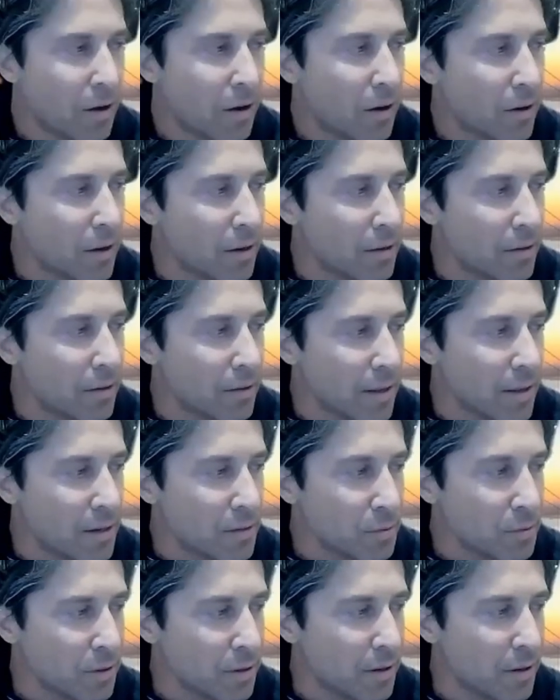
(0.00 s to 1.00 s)
Okay.
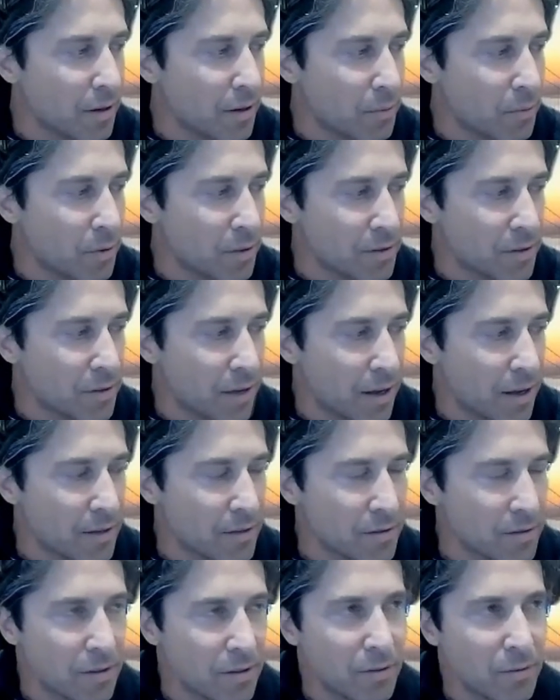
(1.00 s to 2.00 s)
Last one I wanted to
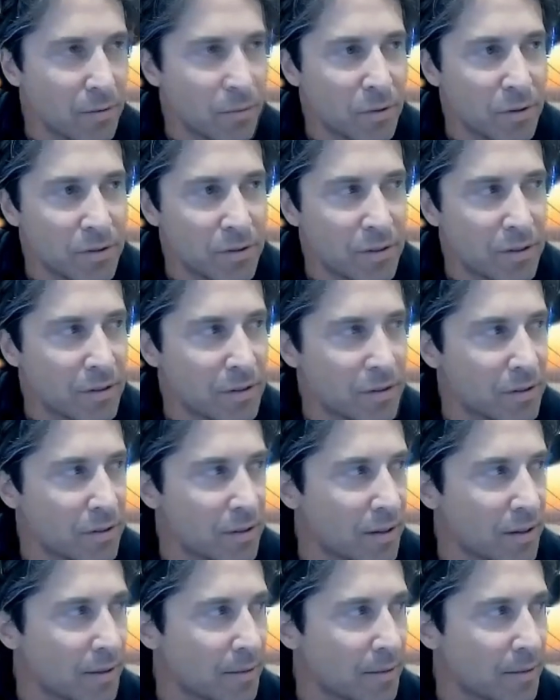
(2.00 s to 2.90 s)
ask was this